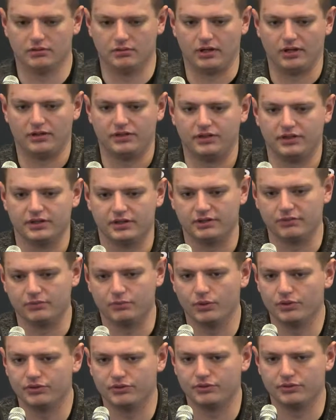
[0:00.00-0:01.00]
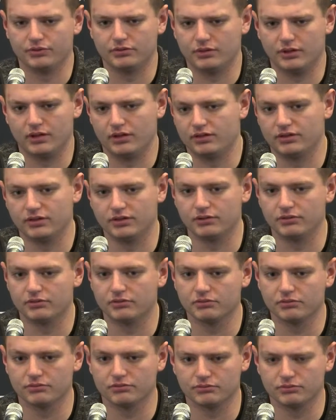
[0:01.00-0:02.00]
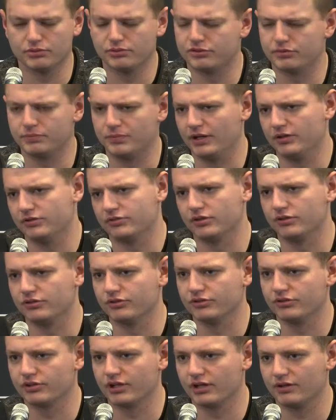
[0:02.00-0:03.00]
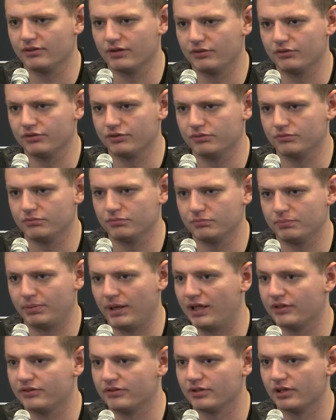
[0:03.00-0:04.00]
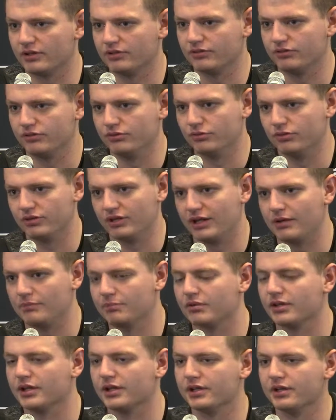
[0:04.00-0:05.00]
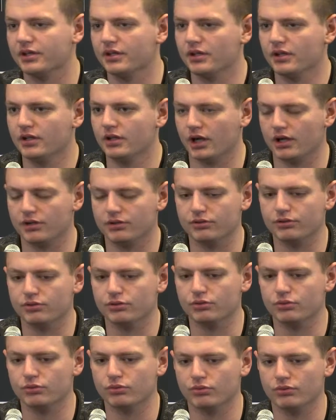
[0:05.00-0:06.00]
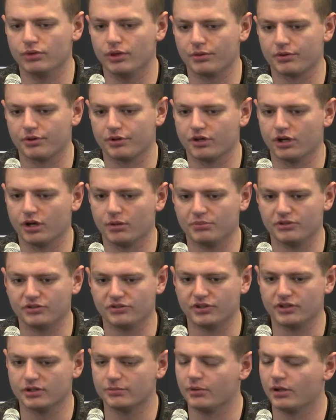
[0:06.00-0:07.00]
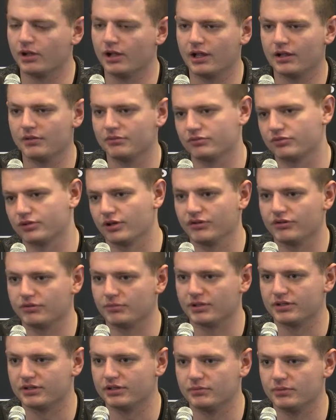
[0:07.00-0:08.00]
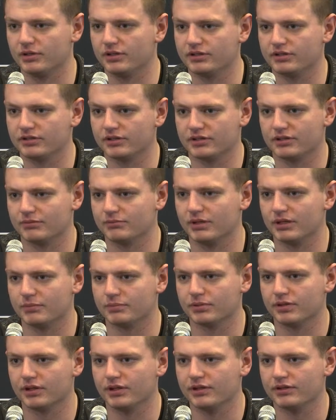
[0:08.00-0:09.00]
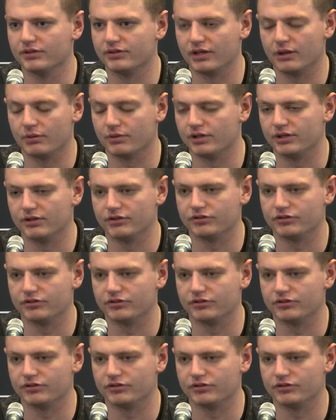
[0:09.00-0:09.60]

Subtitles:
I think it wasn't anything real special. I was just passing. I just knew the game plan. I knew they were going to come, just get the ball out, trust my teammates, and let them make plays, and they were hitting